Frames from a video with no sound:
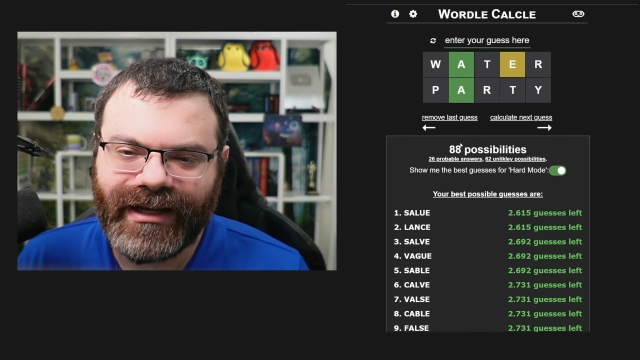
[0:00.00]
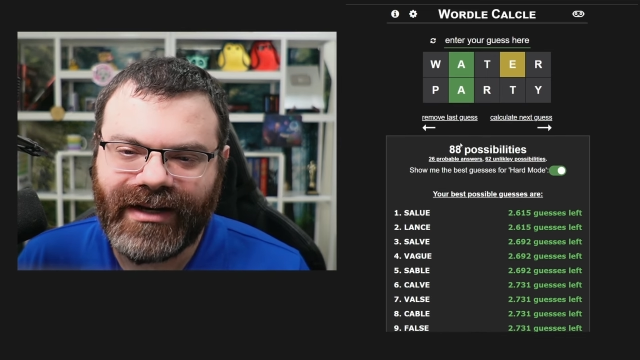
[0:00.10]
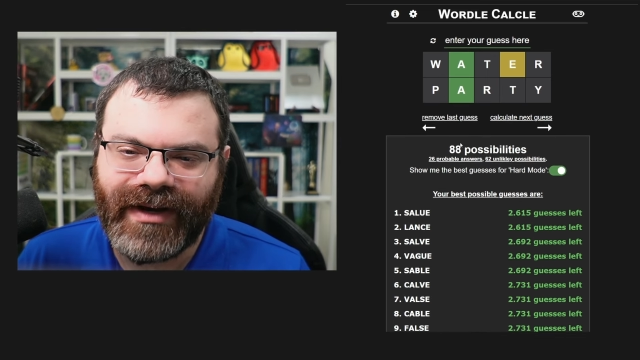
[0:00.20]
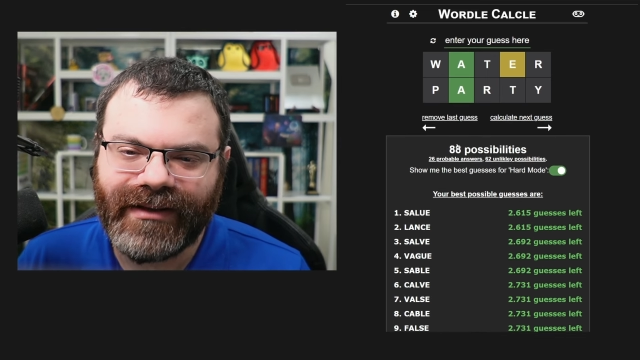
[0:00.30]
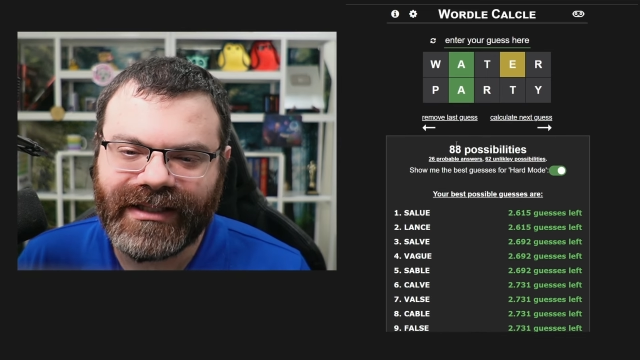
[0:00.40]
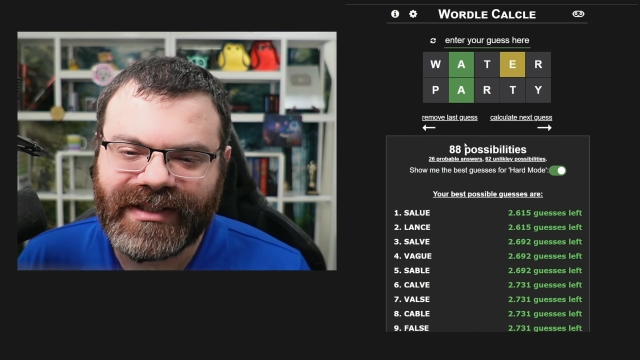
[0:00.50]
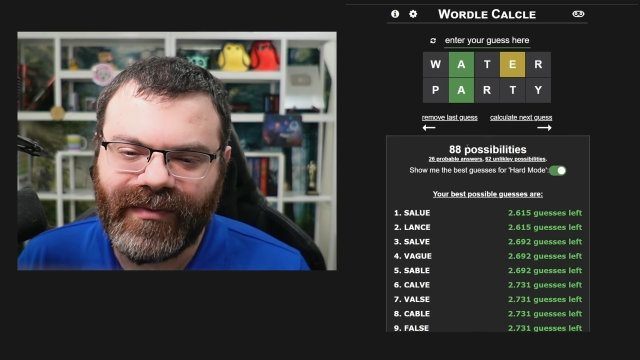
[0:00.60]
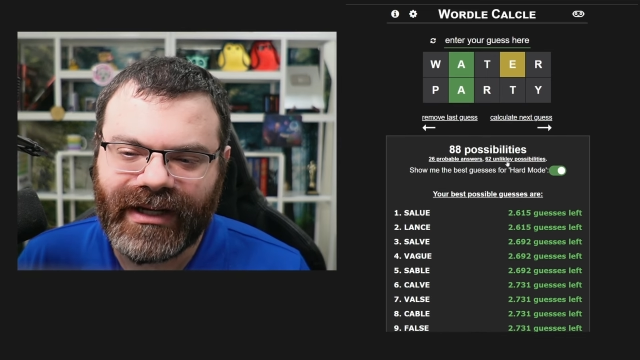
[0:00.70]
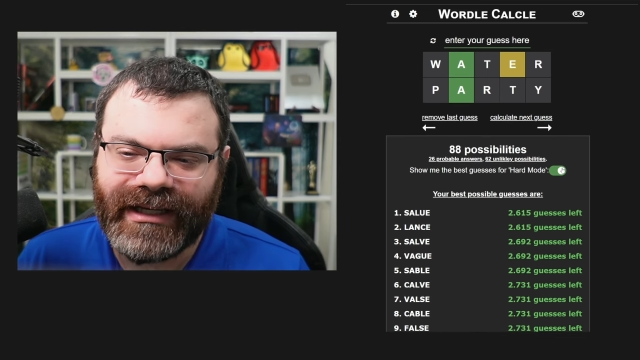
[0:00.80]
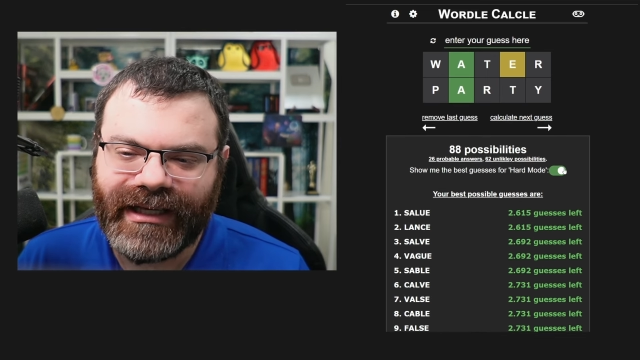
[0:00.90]
Anyway, let's see
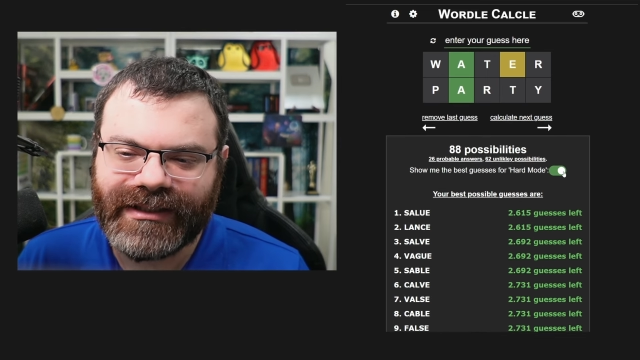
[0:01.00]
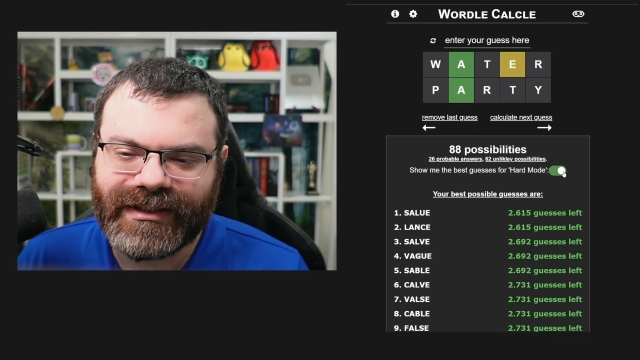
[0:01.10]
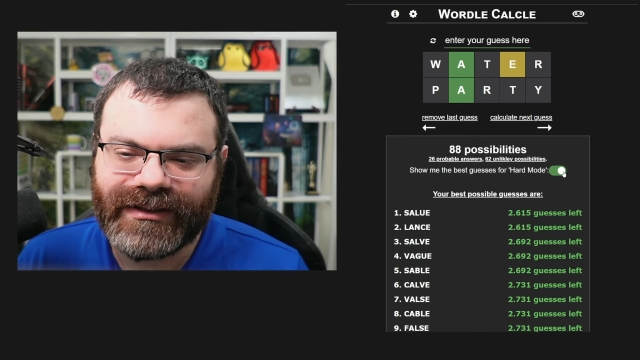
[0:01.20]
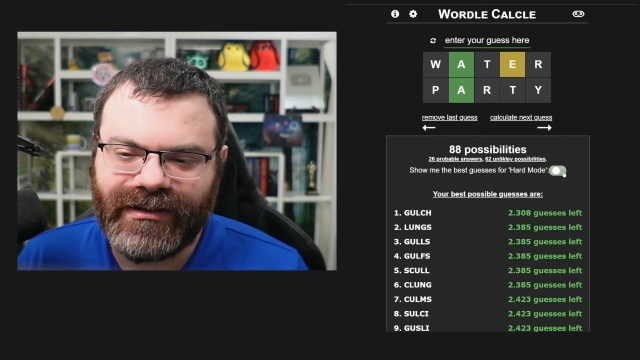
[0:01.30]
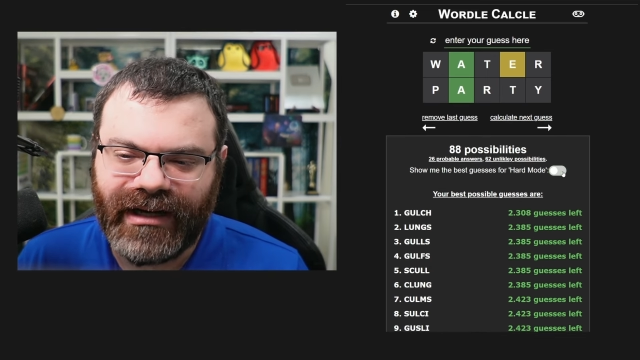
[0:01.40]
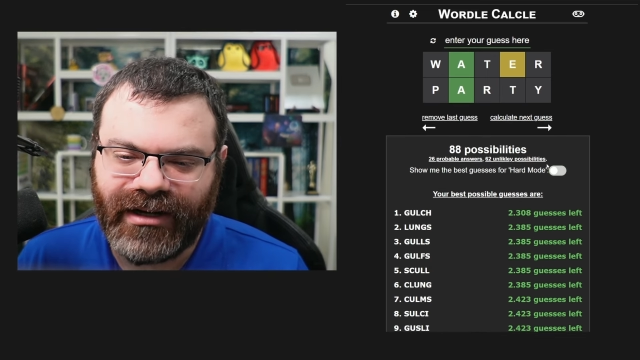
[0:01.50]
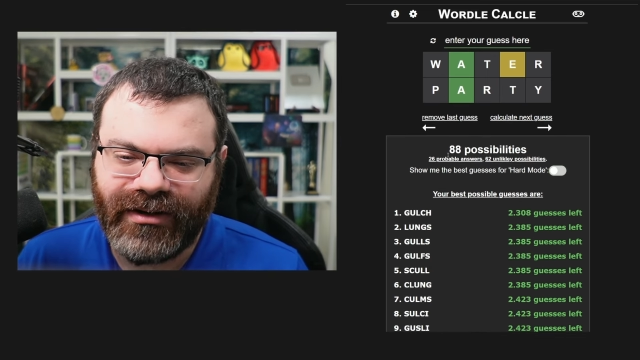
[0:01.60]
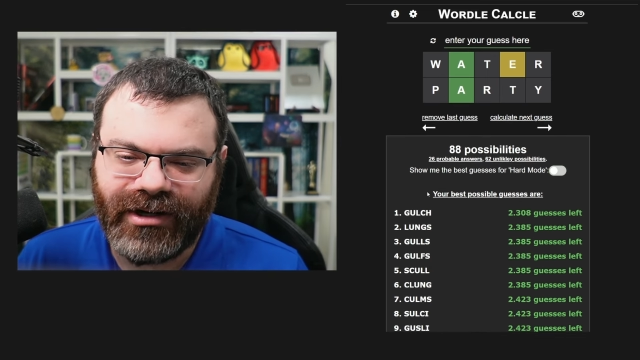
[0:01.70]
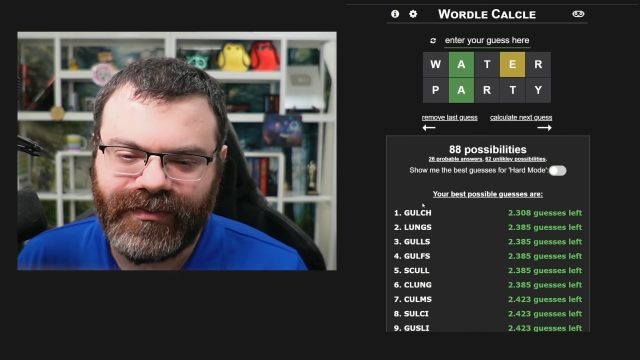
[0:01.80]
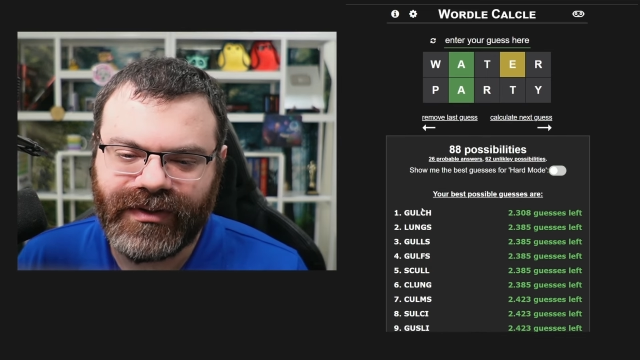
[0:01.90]
what its
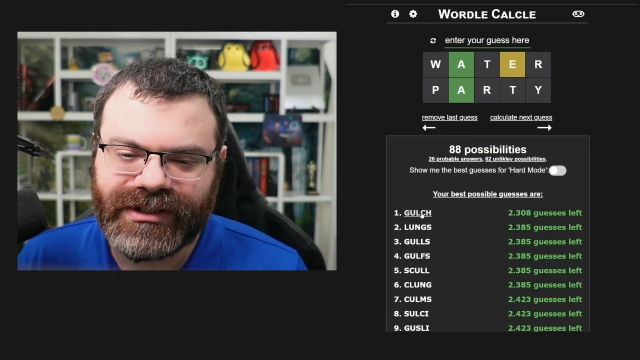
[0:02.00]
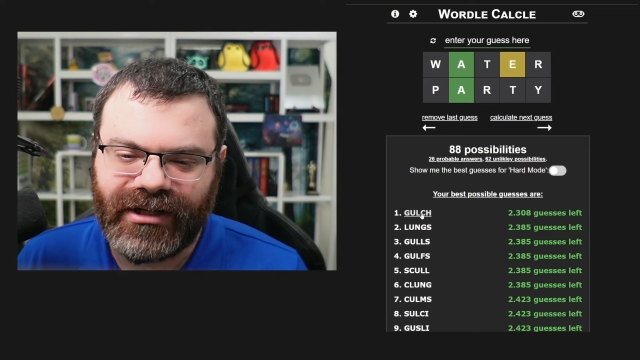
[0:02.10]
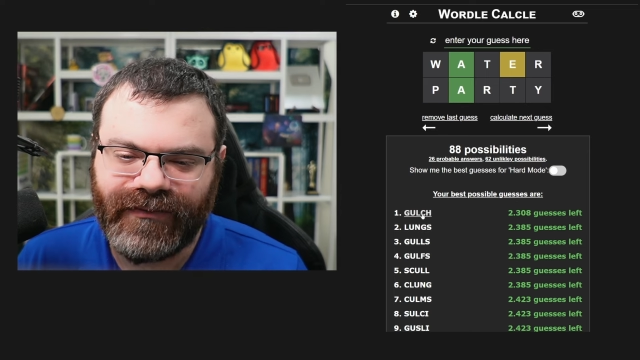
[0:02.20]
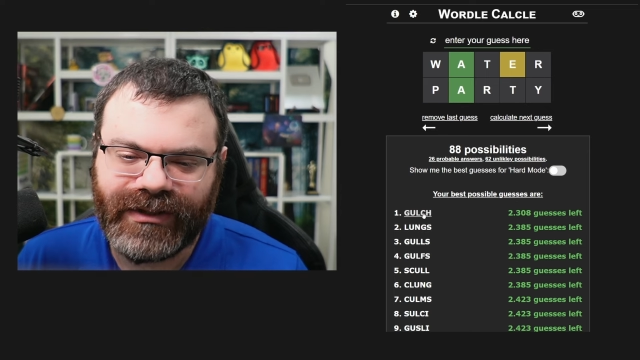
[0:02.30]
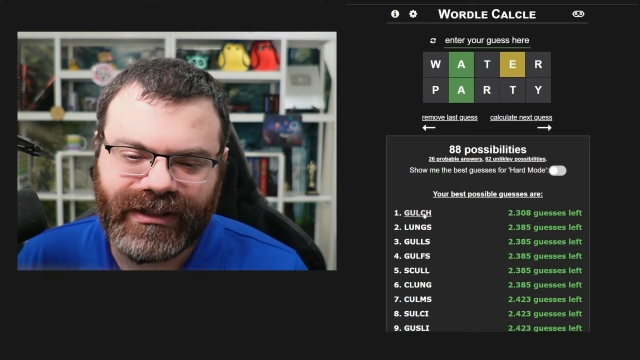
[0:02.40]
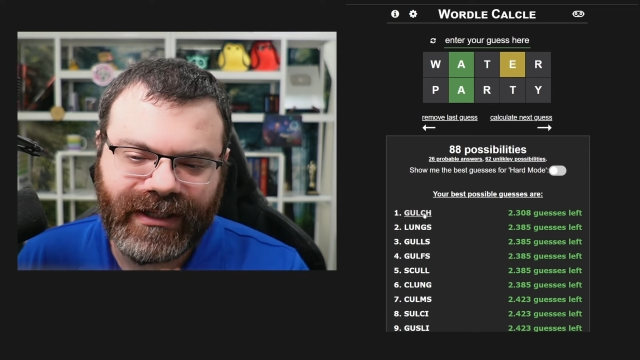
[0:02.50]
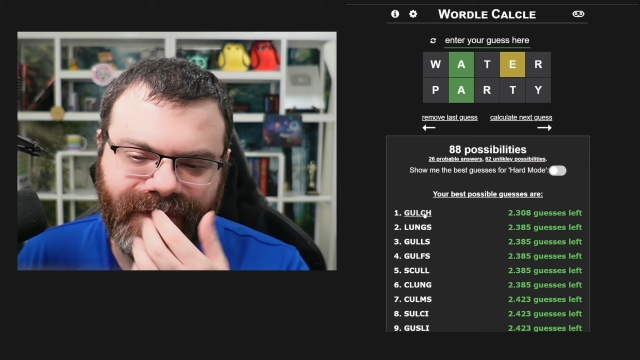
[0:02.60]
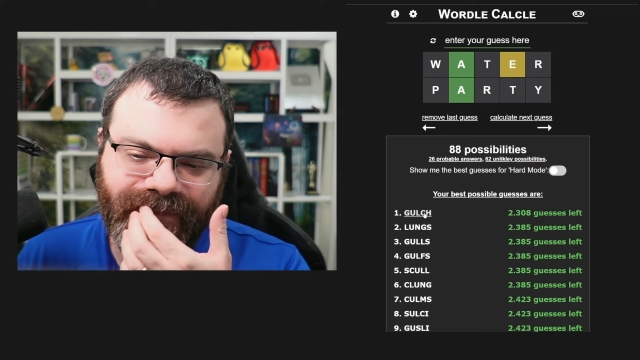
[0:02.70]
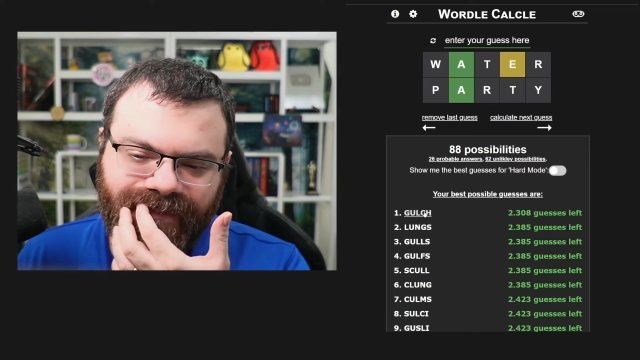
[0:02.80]
non-hard mode solve would have done.